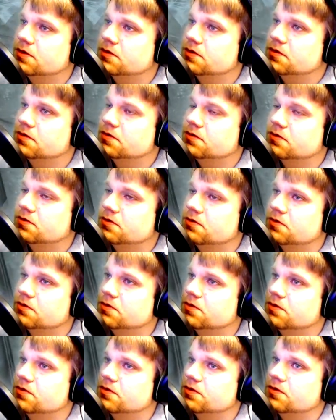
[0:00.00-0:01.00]
Stop
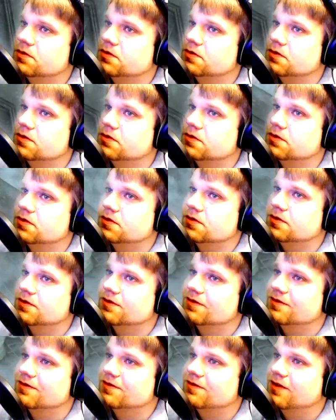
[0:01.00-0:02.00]
using the same
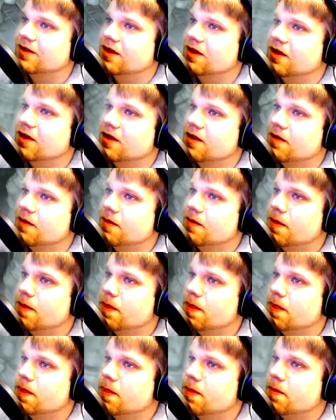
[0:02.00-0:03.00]
jokes over and
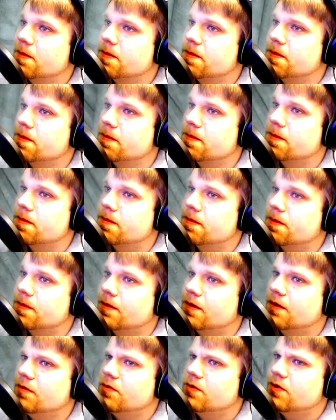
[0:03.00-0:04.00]
over.
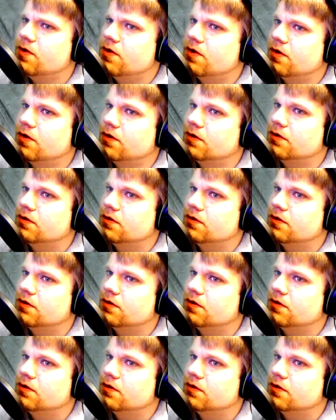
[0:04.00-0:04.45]
I'm not.